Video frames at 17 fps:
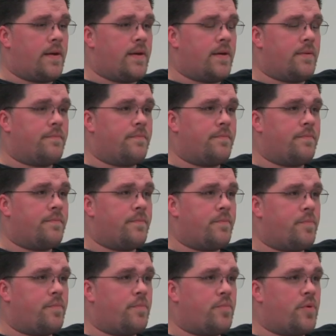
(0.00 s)
Um,
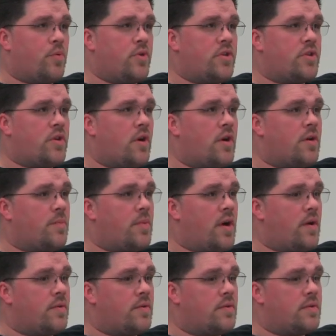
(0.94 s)
but when you talk
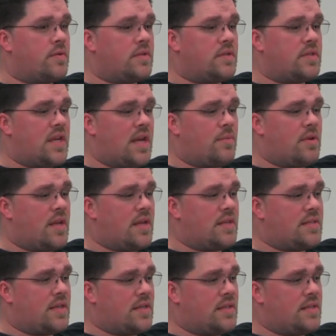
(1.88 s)
about salmon
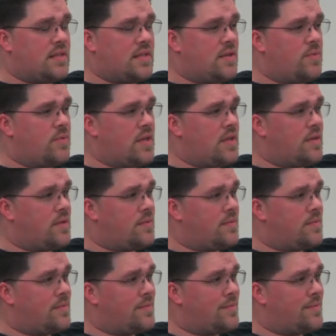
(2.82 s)
eggs and seaweed,
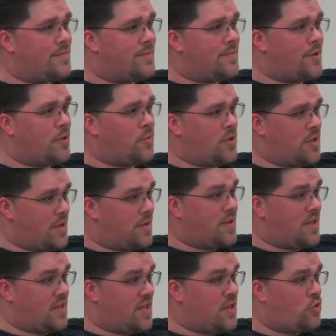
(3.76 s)
you know, when you
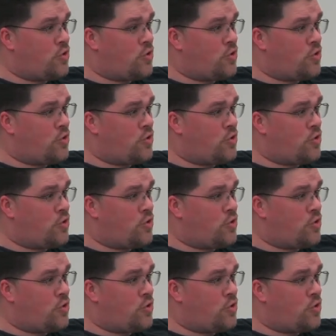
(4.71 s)
eat the